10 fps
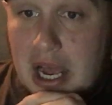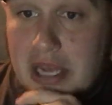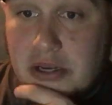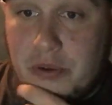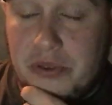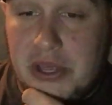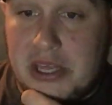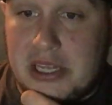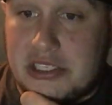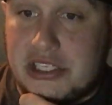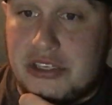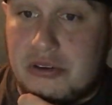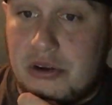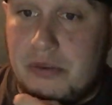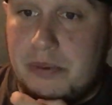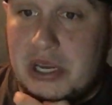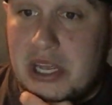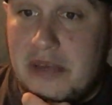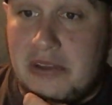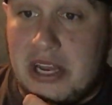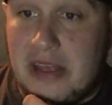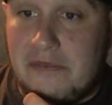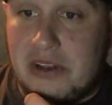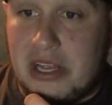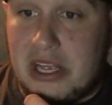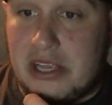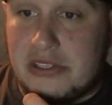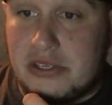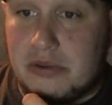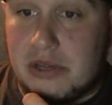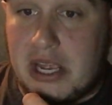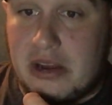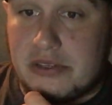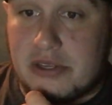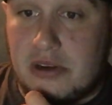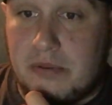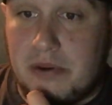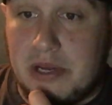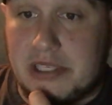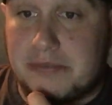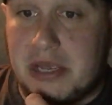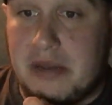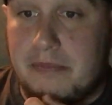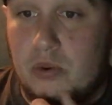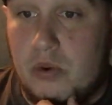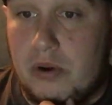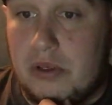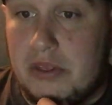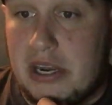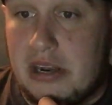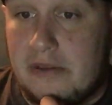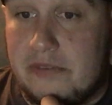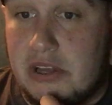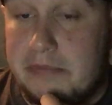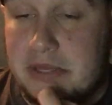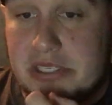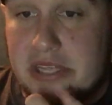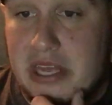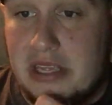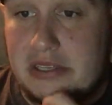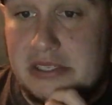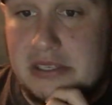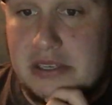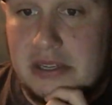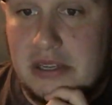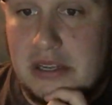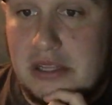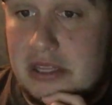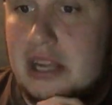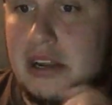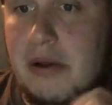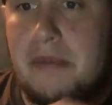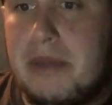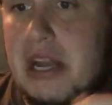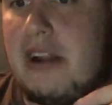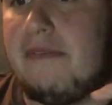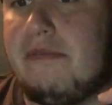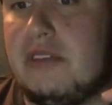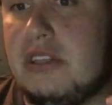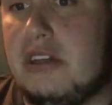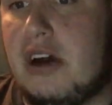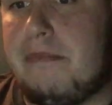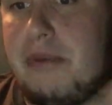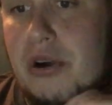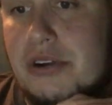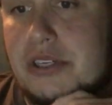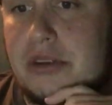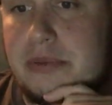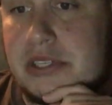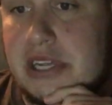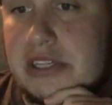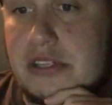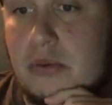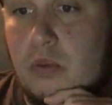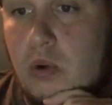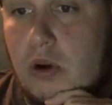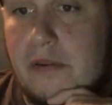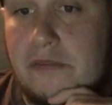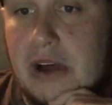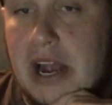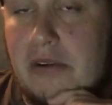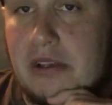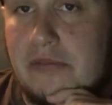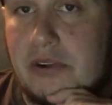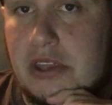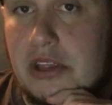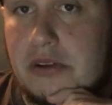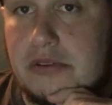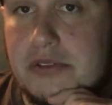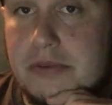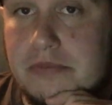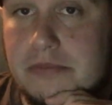I don't think that's true, but even if it is, who cares? Caldwell has made more than enough dumb mistakes, that made enough dumb personal mistakes to warrant firing for years.